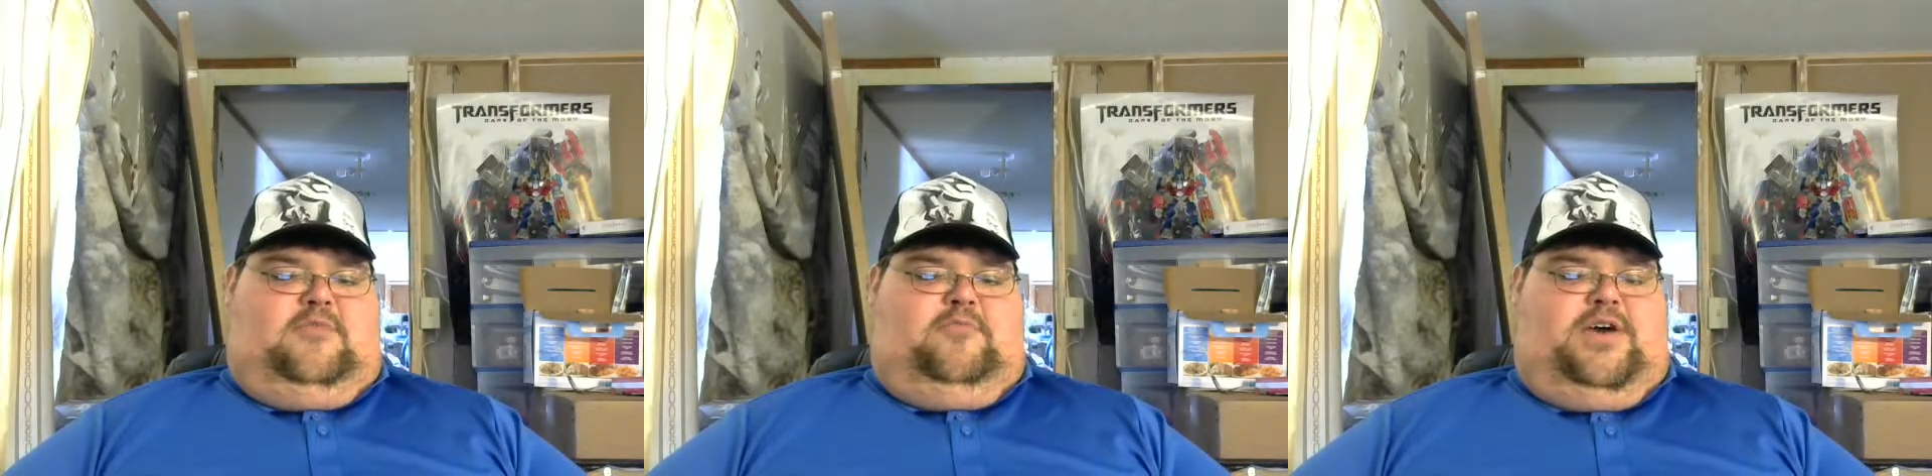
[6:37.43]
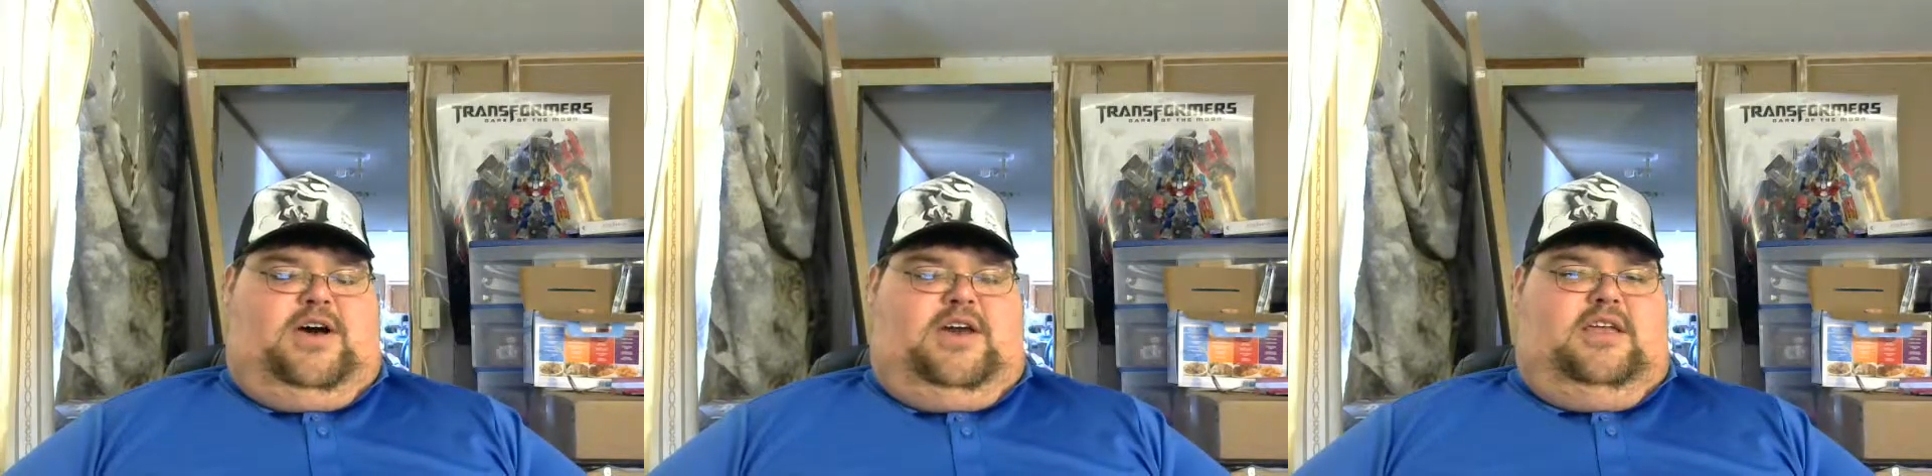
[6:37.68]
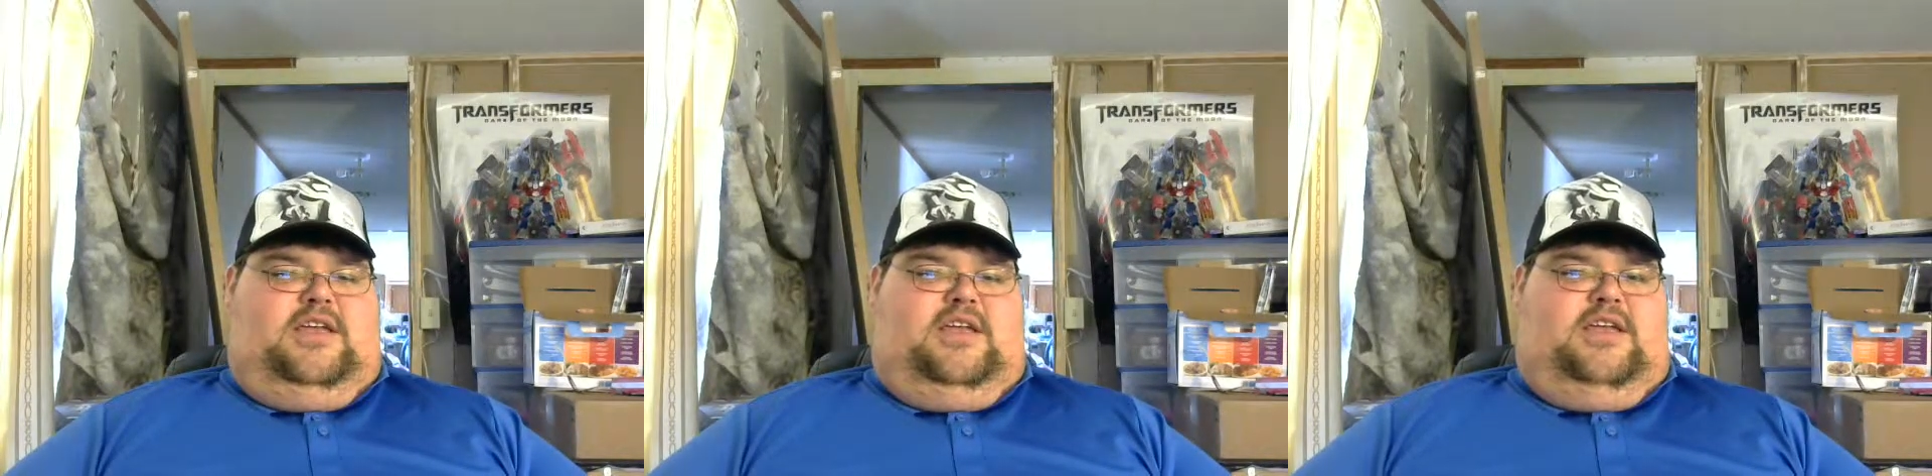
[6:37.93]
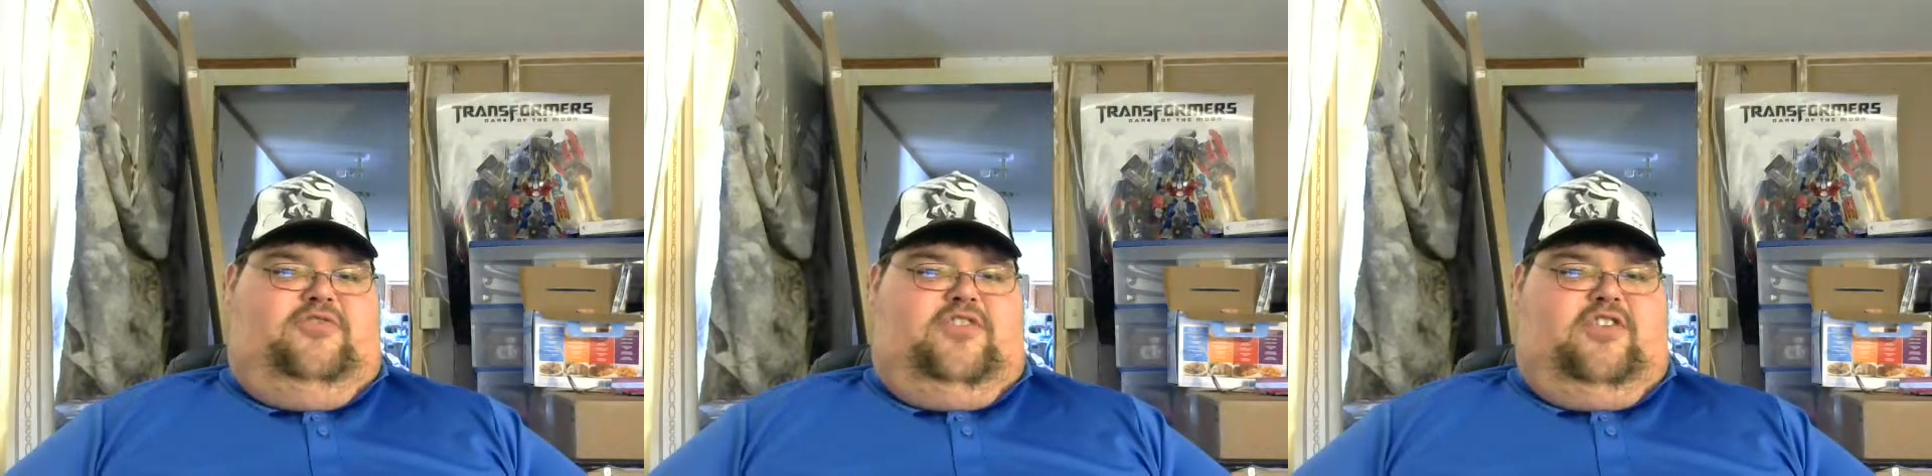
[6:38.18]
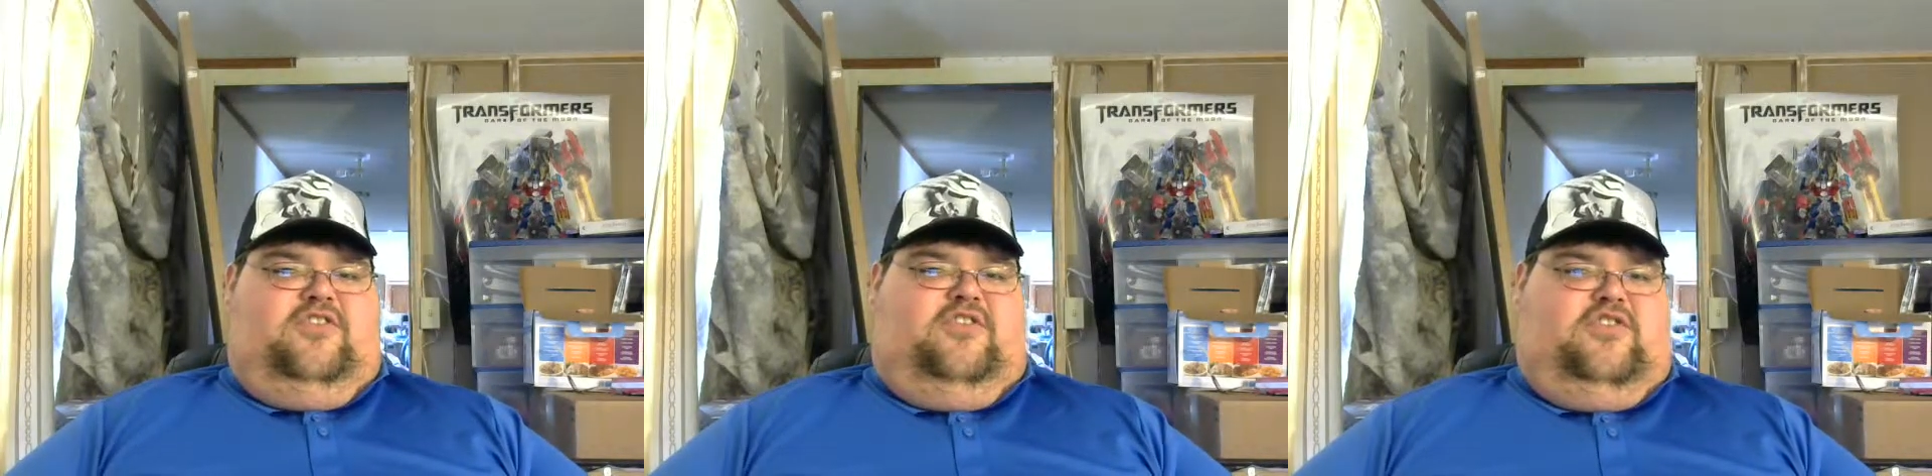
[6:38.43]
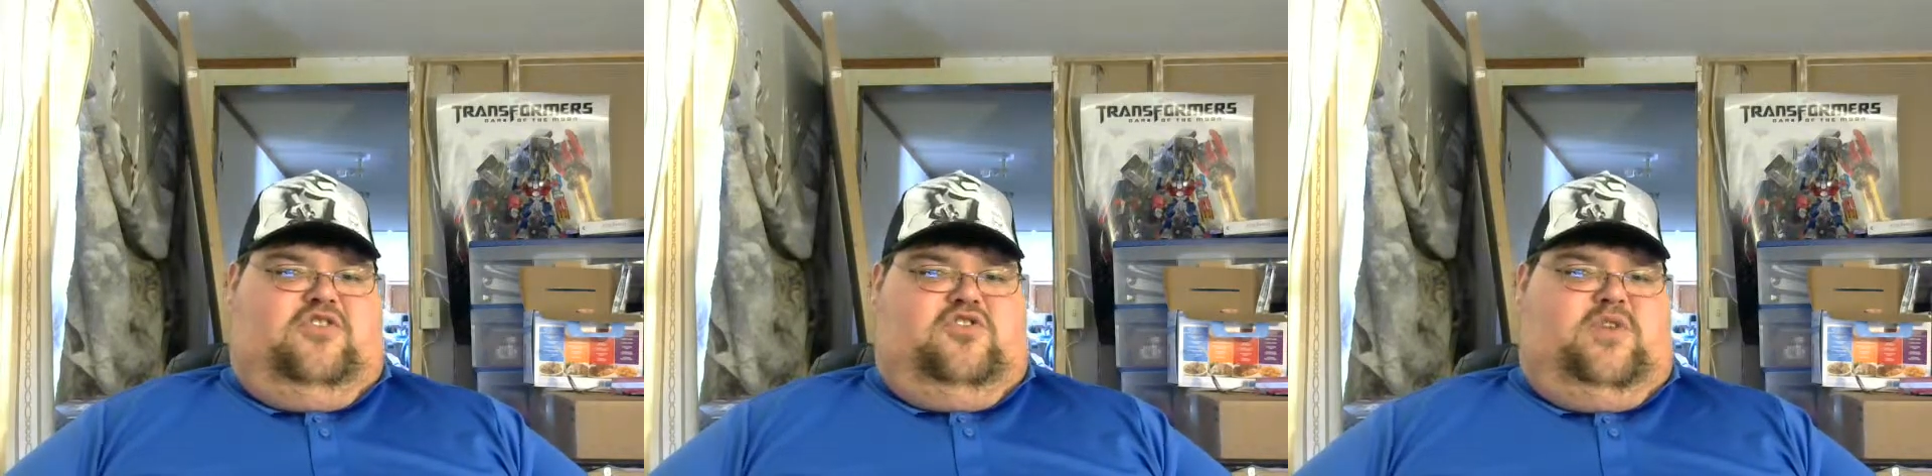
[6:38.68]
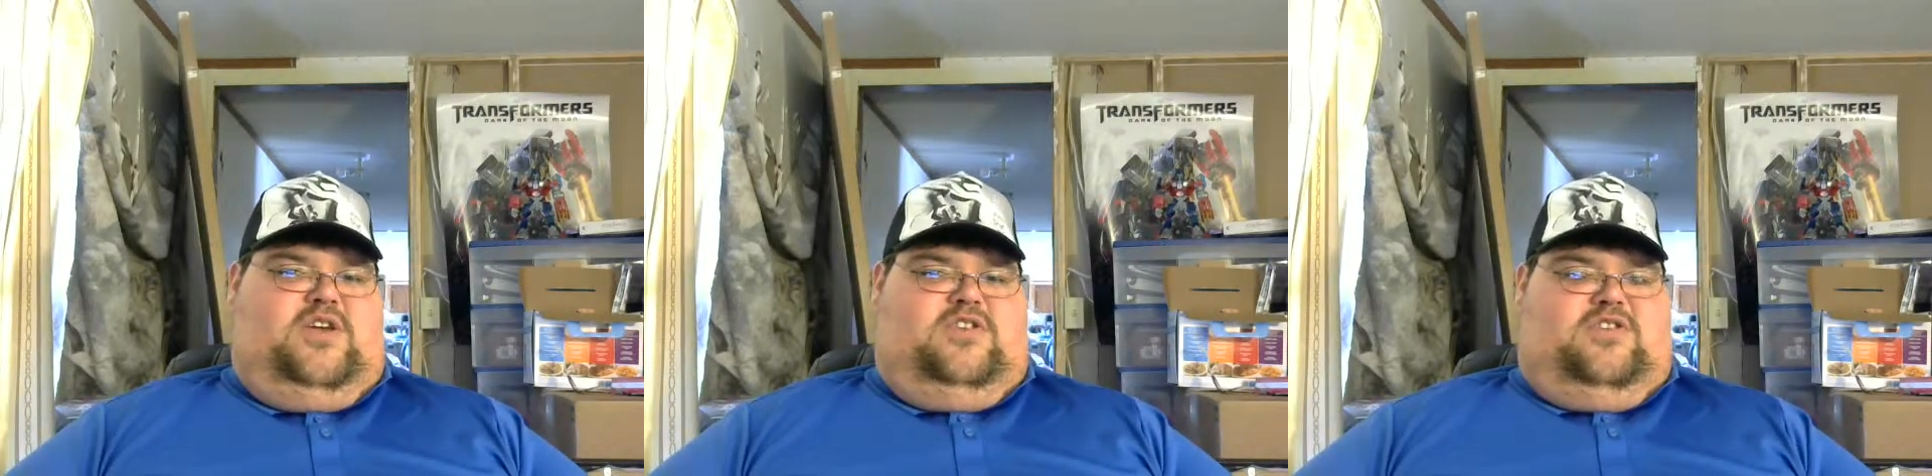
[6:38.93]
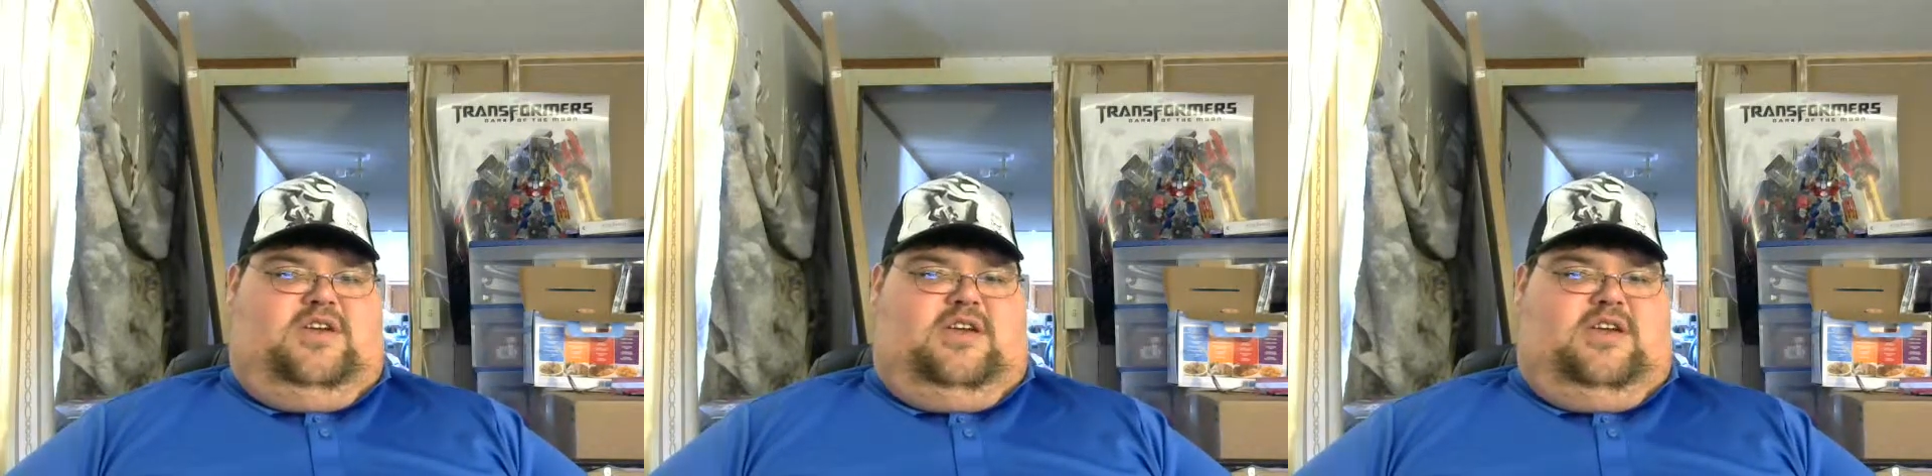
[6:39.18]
But if there's a situation